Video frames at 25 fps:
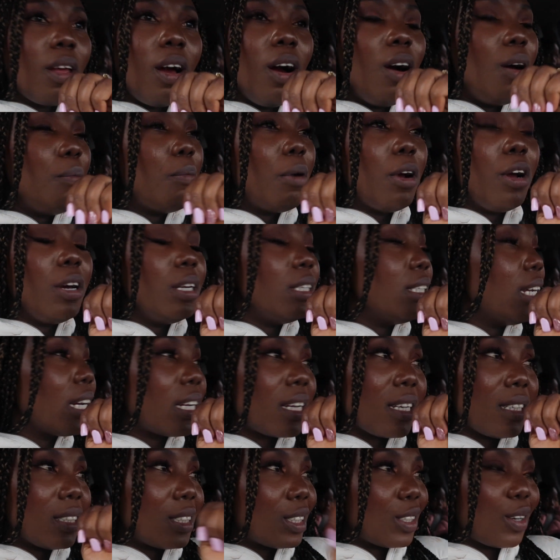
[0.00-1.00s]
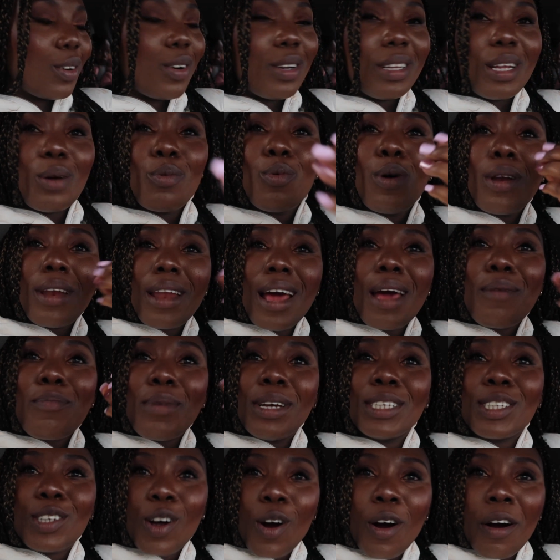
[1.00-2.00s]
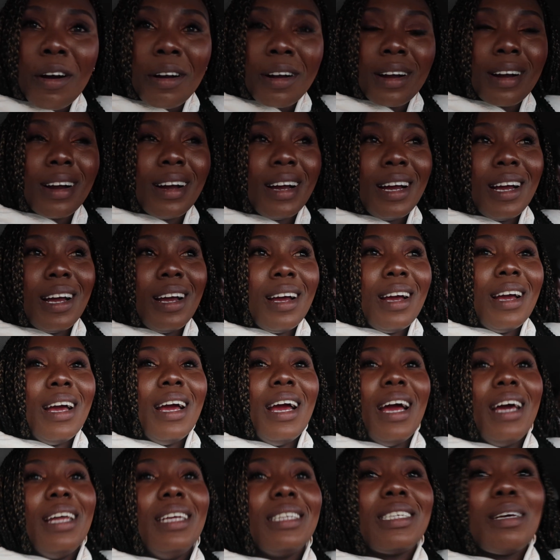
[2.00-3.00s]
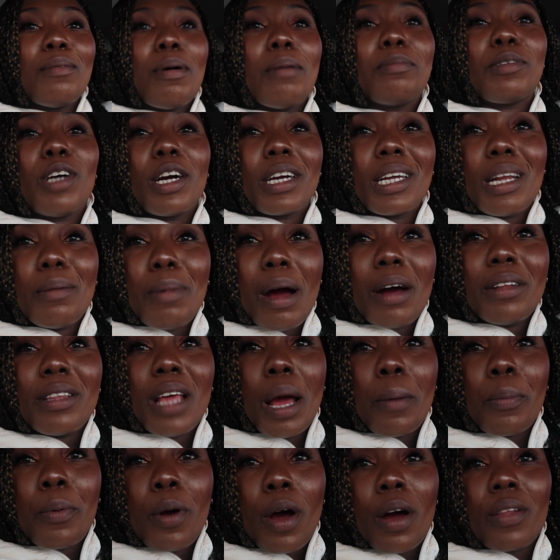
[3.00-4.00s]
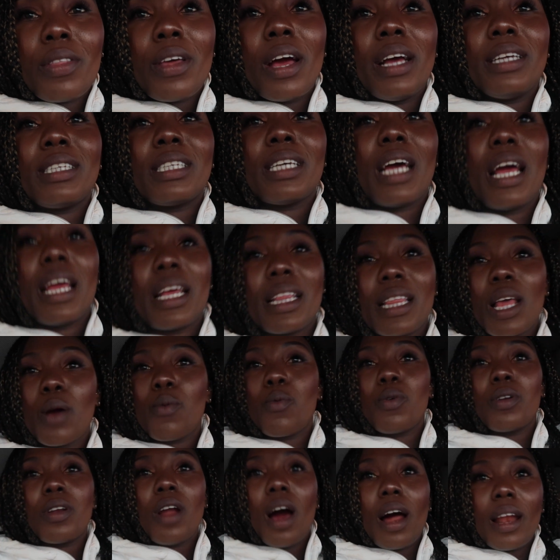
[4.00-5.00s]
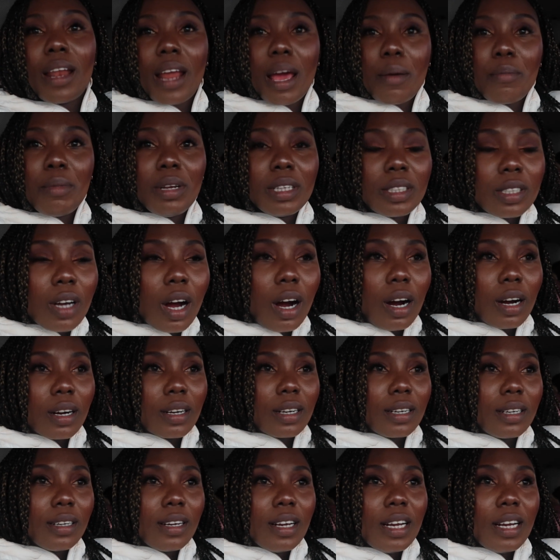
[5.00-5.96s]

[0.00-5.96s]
Oh my God, sorry. They won't let me talk. Anytime I'm talking about their brother, it's like they would not let me talk.